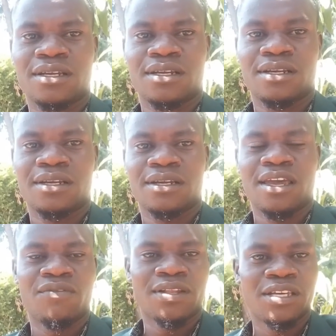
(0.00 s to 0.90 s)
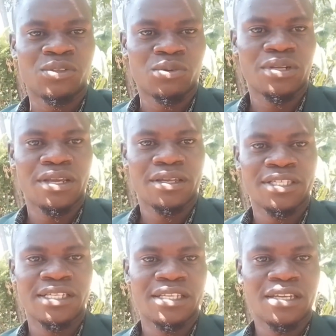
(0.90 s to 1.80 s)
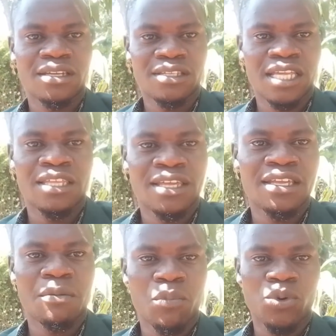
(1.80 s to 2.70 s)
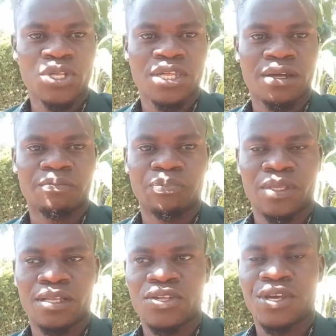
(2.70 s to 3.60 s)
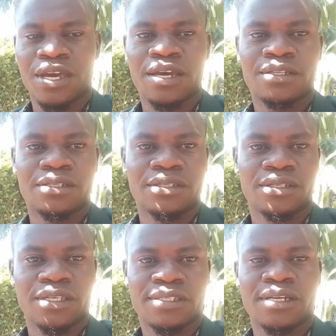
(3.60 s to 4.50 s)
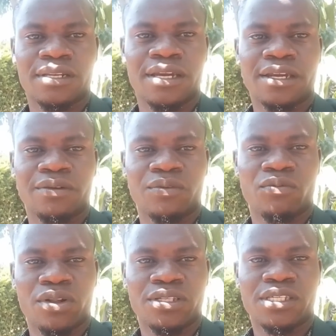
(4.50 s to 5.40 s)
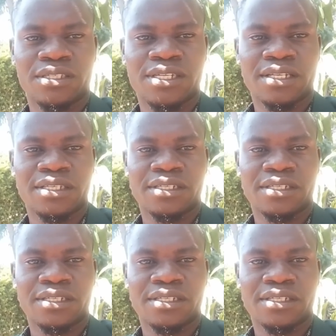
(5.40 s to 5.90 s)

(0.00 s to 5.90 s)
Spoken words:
even I saw the sitting posture that she had yesterday when she started,